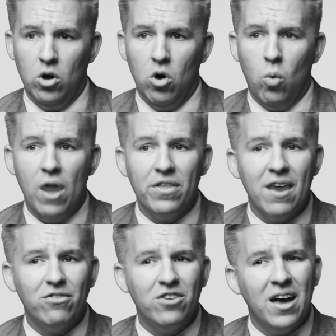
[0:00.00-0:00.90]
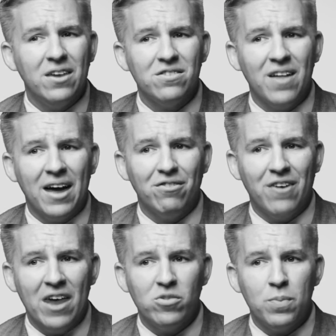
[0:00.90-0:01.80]
While the FDA does not
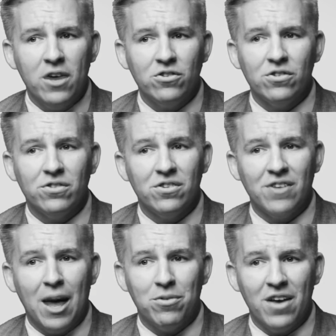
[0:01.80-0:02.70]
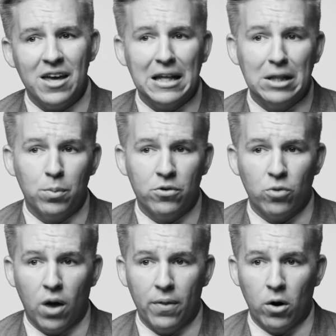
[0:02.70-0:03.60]
advise patients to stop taking
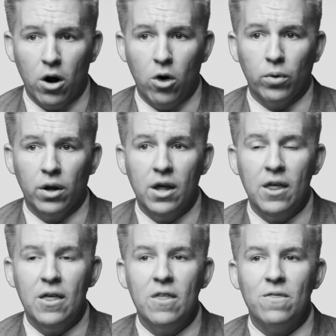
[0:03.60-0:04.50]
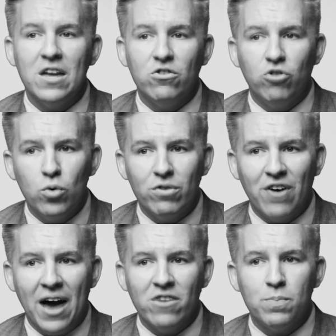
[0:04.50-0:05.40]
Lipitor on their own, they do
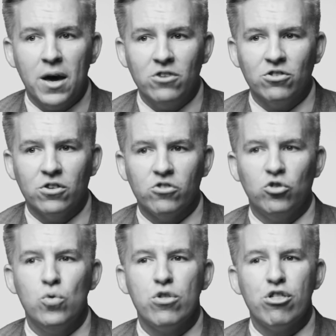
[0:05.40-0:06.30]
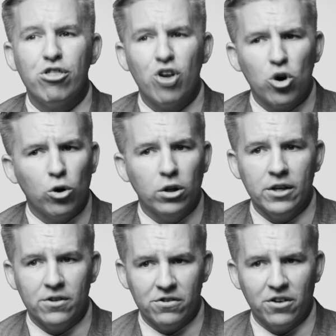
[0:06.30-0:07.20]
advise patients to thoroughly
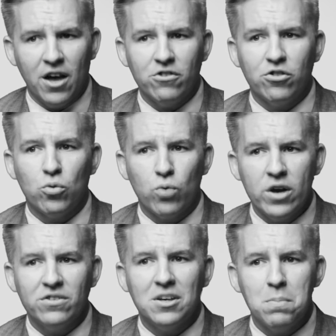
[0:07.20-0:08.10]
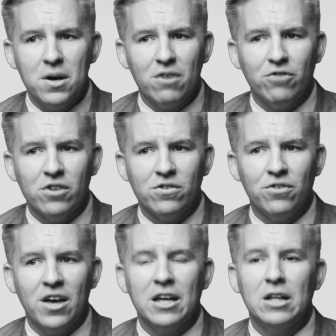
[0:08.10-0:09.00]
discuss the risk and benefits of
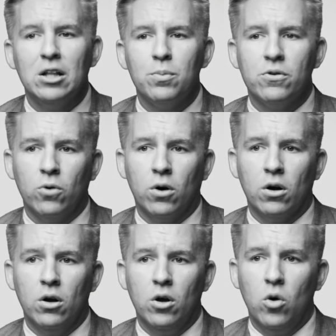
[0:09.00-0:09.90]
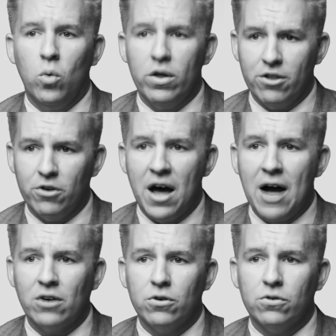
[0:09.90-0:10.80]
taking Lipitor with their
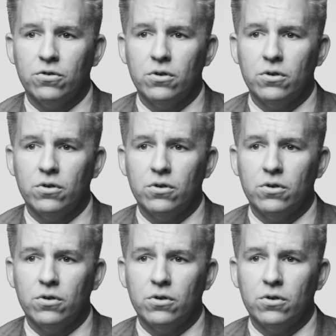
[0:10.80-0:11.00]
doctors.